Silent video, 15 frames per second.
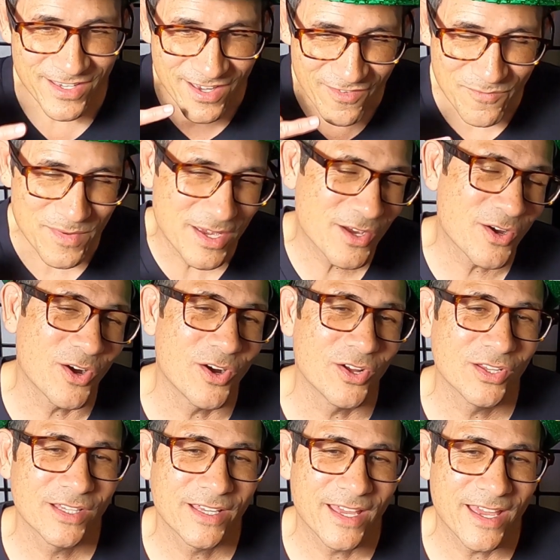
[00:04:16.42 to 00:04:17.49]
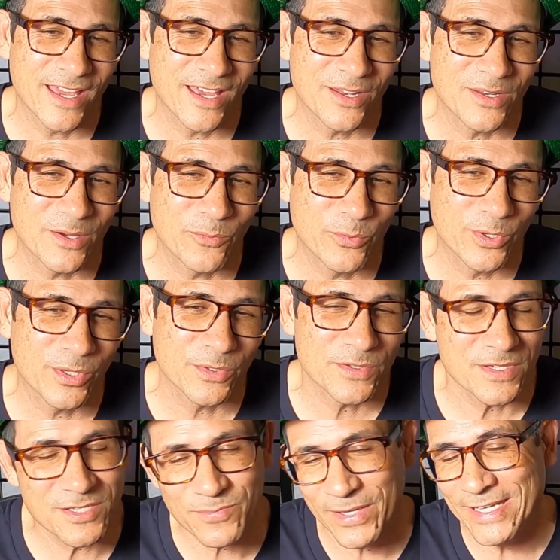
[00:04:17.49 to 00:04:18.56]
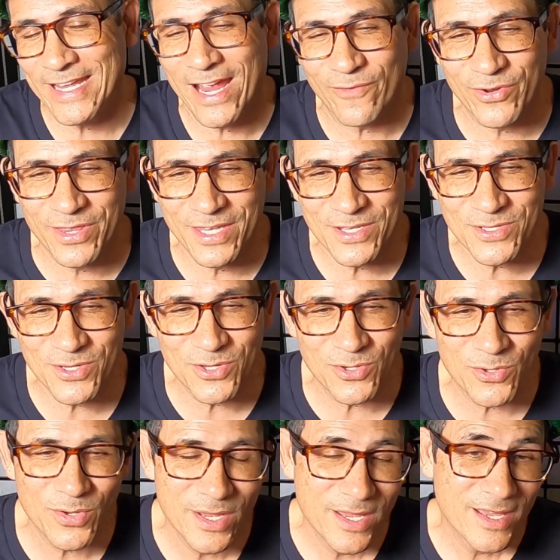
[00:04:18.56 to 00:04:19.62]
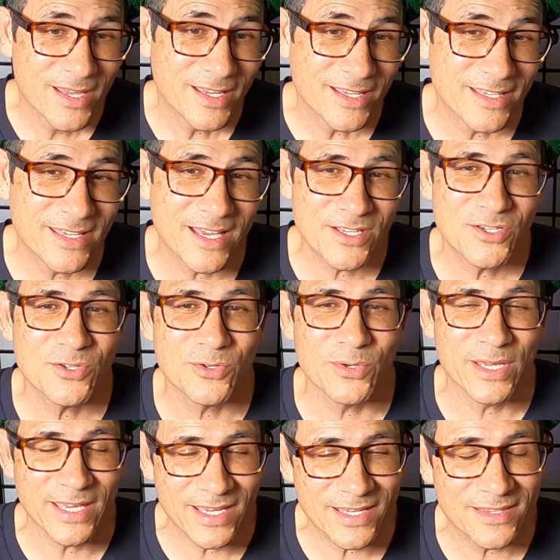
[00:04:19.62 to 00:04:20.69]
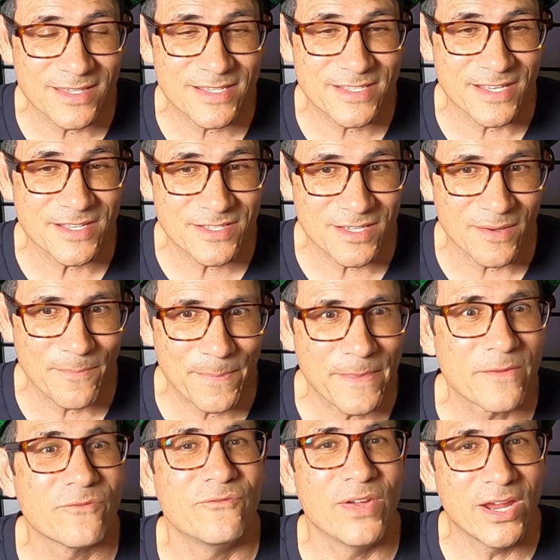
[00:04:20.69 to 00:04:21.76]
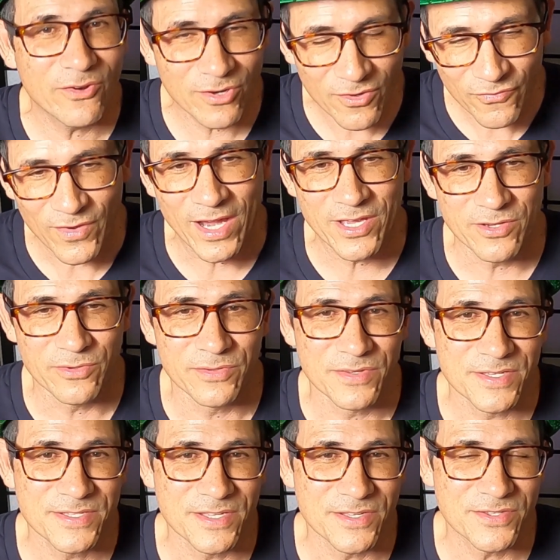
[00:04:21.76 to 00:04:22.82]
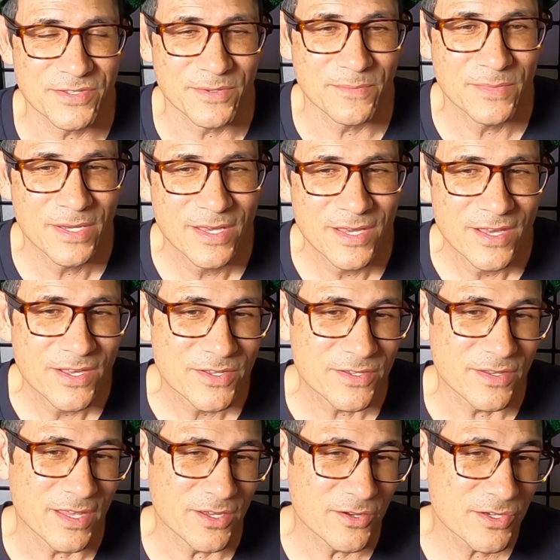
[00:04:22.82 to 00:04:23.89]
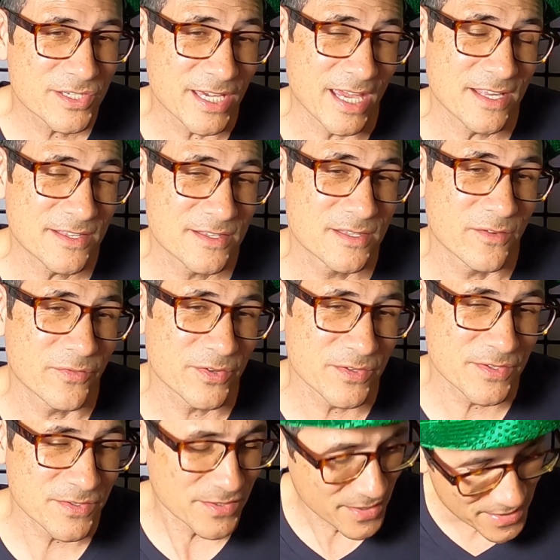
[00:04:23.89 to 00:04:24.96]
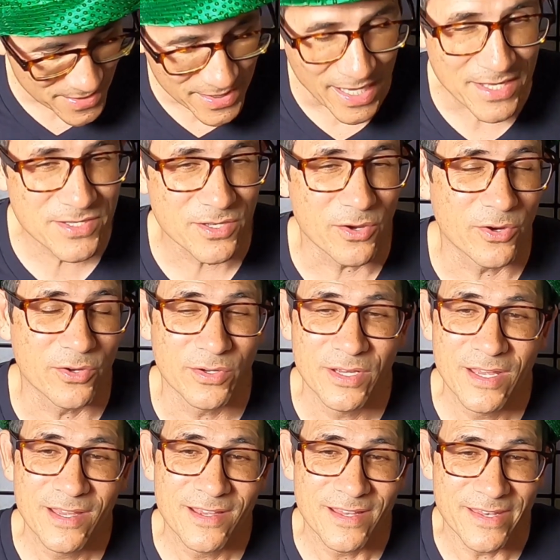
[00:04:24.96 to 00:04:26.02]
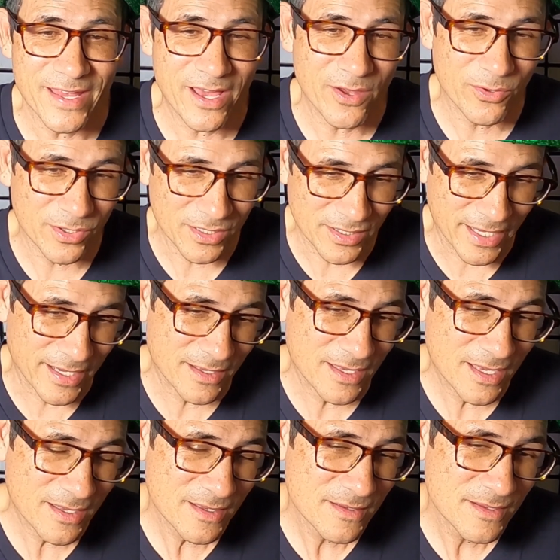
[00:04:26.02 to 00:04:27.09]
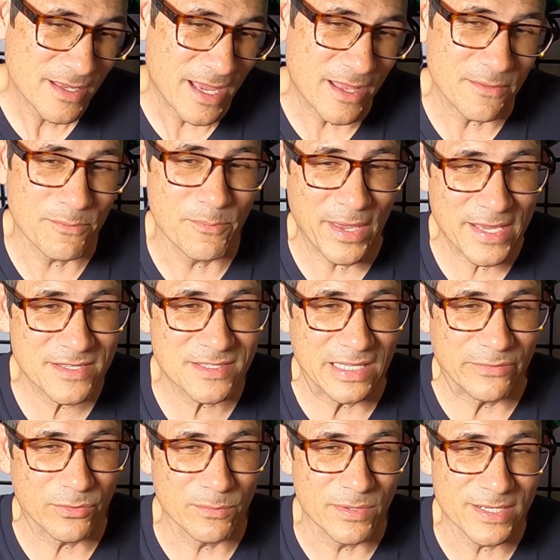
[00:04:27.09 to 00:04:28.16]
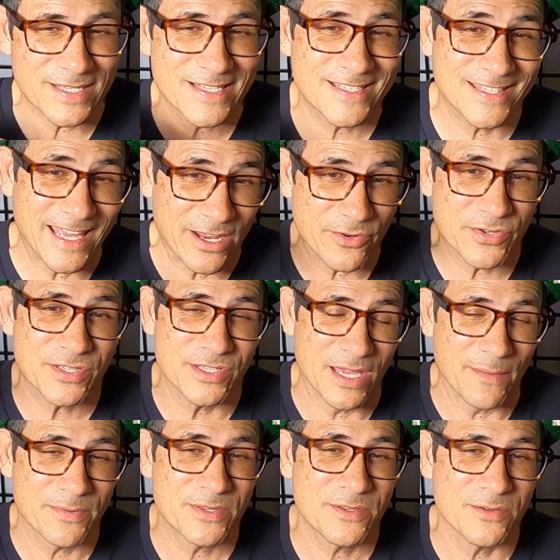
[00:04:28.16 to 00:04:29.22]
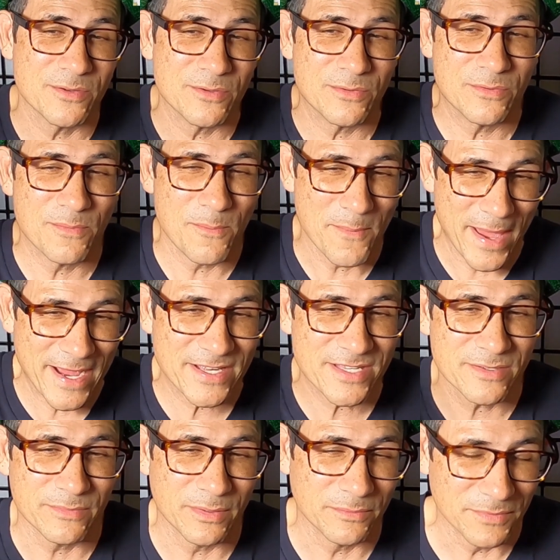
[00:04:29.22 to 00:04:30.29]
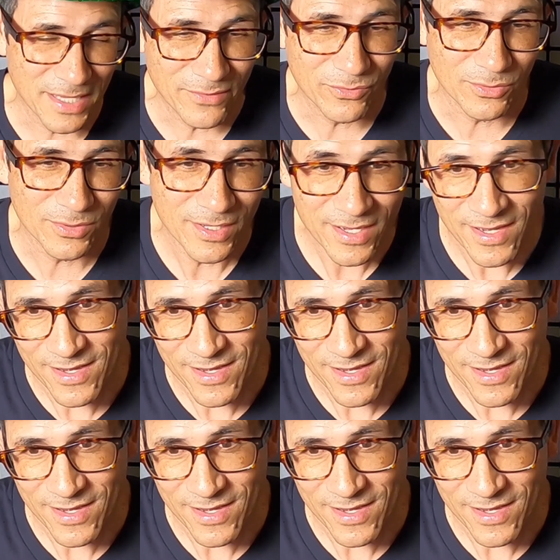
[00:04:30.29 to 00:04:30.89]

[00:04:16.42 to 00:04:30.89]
give me a call and we'll explain everything to you, get you in the system, verify you're in the system so that your chances of your success are not only like at base level but stair step to maximum level.